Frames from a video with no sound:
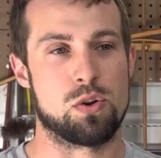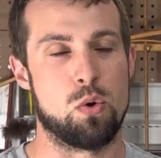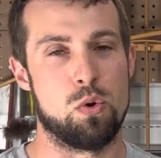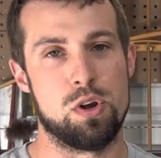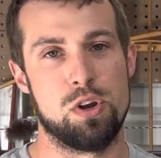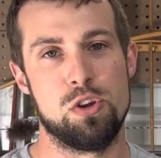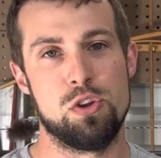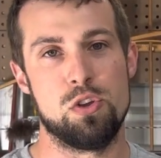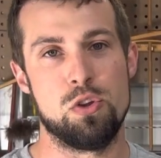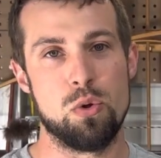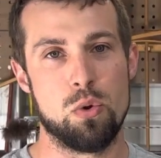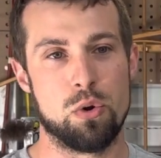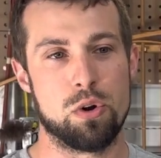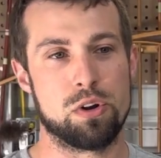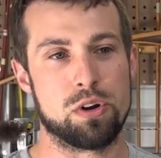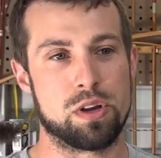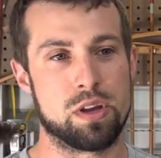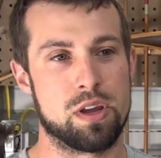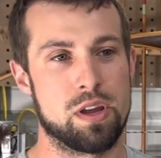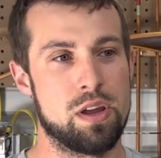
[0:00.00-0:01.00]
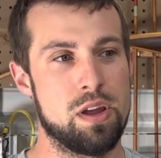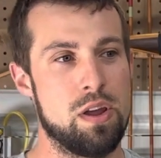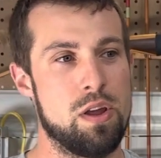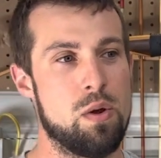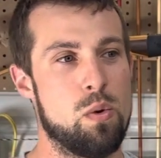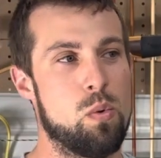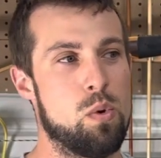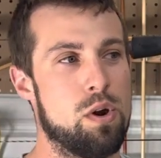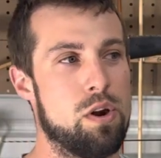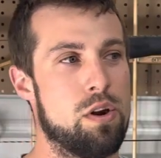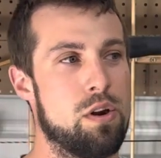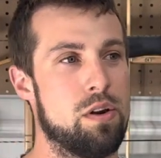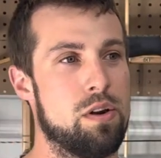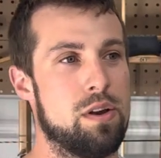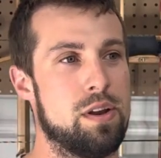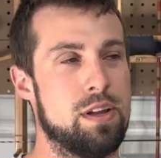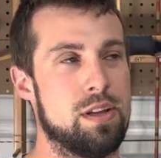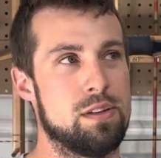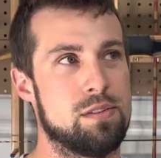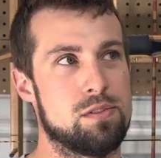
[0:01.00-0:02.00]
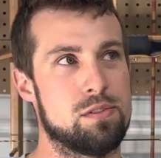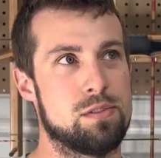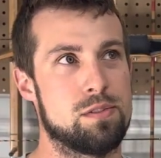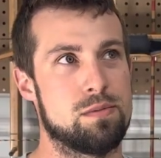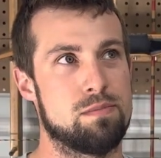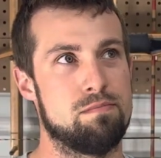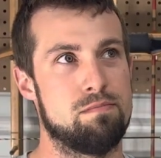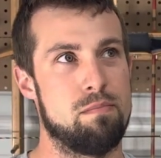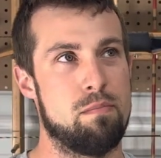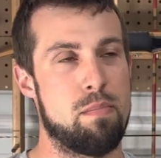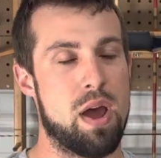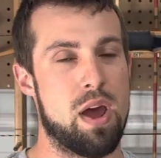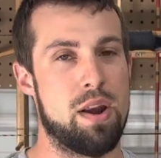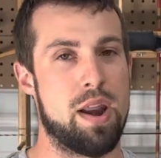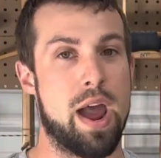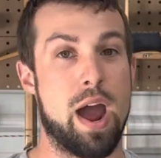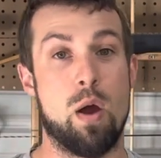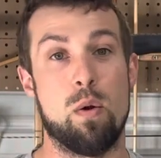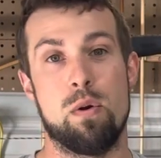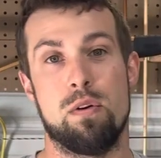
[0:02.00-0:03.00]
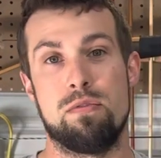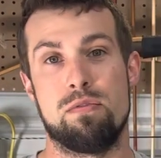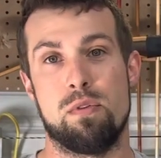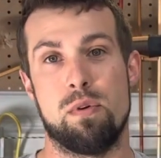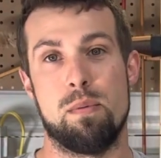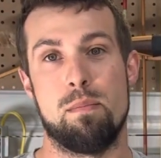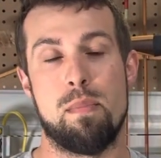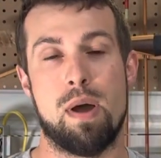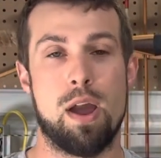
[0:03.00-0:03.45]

Corning, New York, where it's about an hour from